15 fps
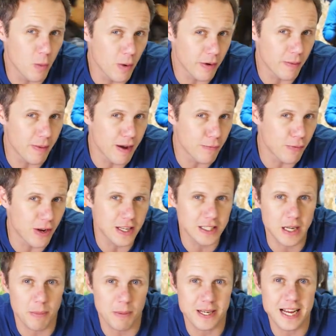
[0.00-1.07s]
wandering around for the
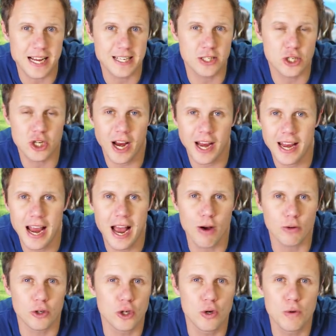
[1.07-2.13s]
last couple of days checking
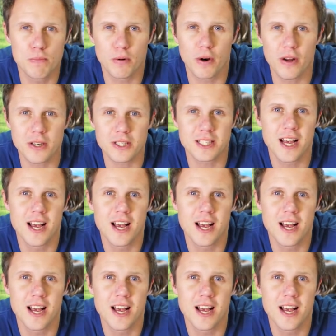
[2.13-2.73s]
out new products.